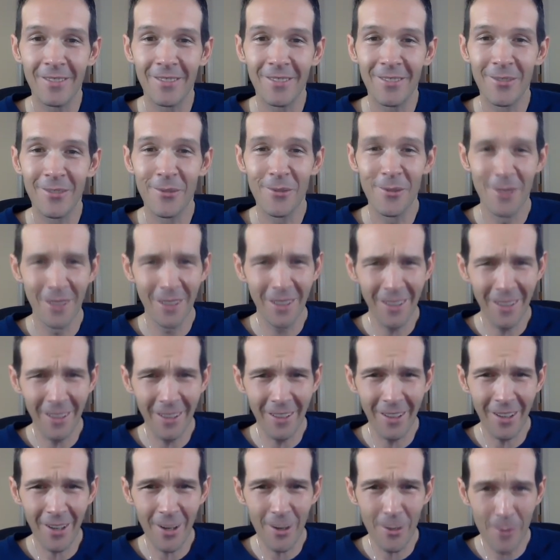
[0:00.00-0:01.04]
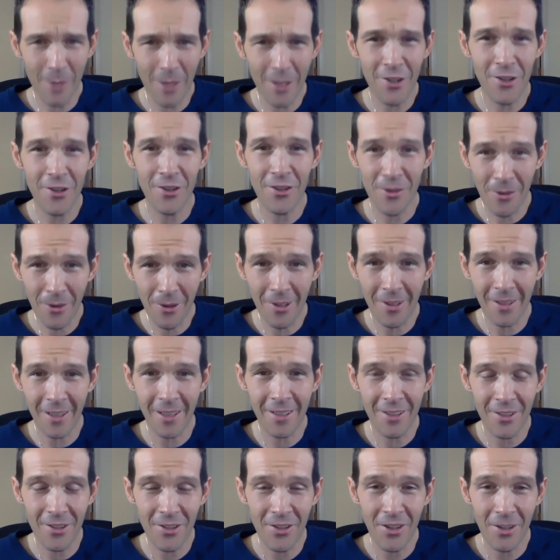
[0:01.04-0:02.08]
really? Are we sure
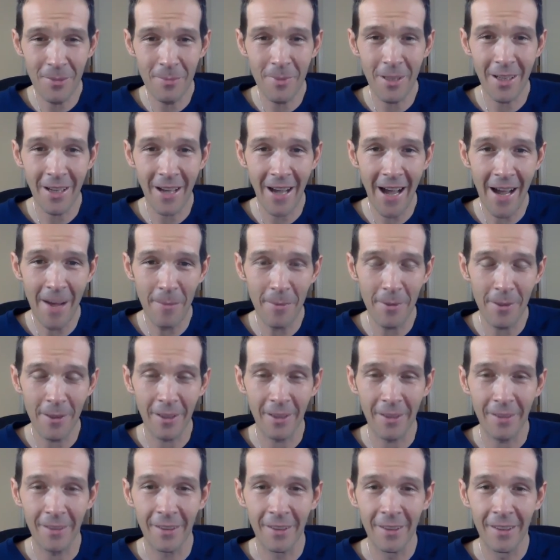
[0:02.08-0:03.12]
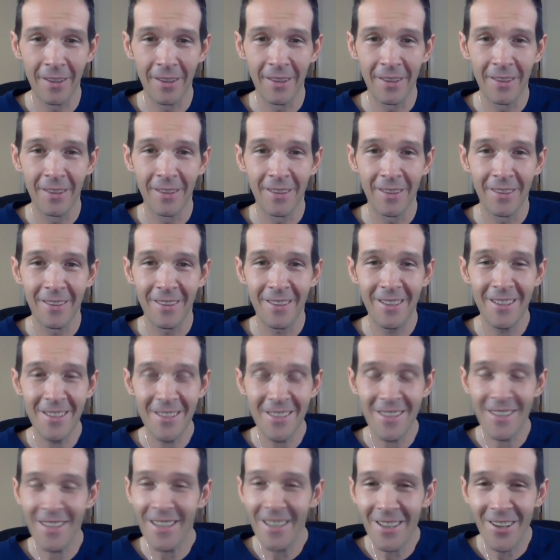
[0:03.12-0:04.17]
this should be happening?
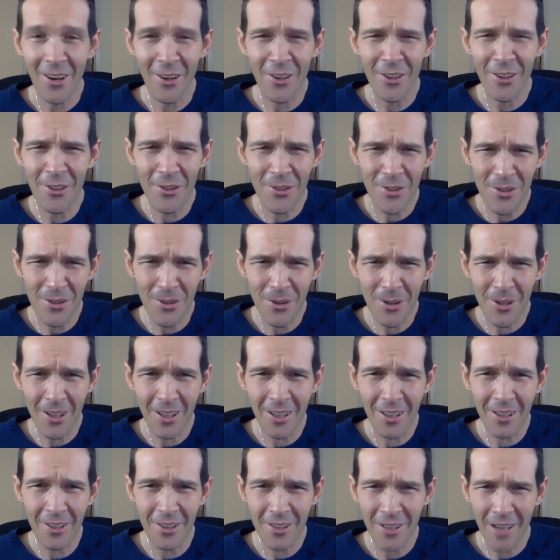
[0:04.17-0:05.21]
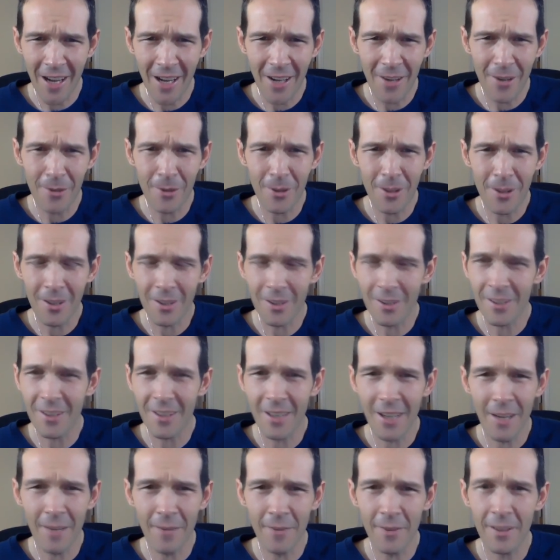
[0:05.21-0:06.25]
Are you sure shadow work
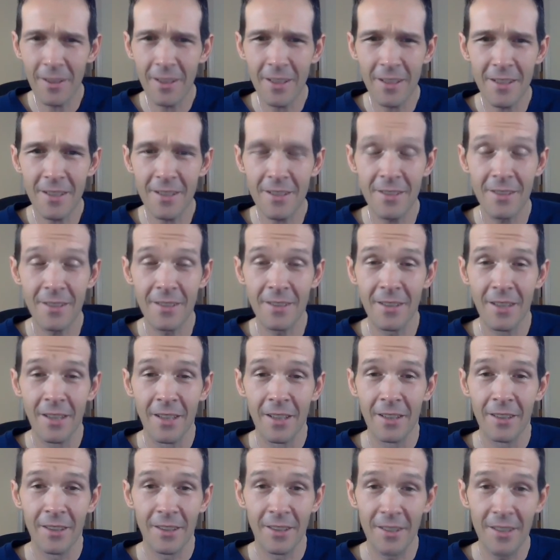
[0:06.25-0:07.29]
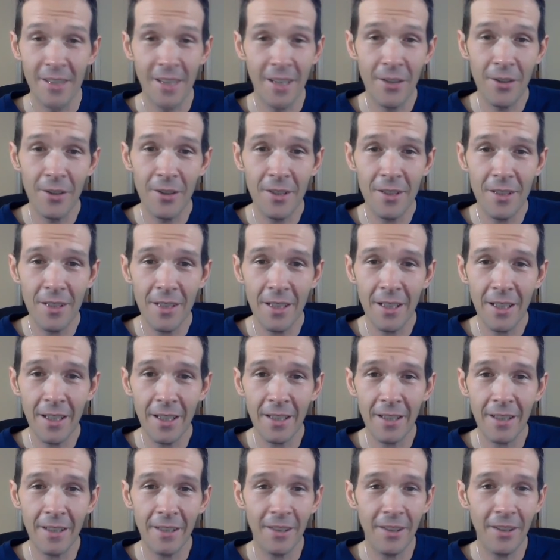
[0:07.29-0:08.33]
stuff, that this is
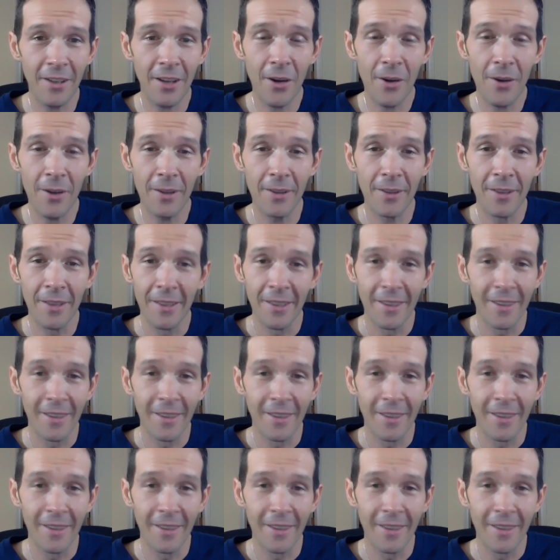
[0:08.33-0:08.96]
continuously, and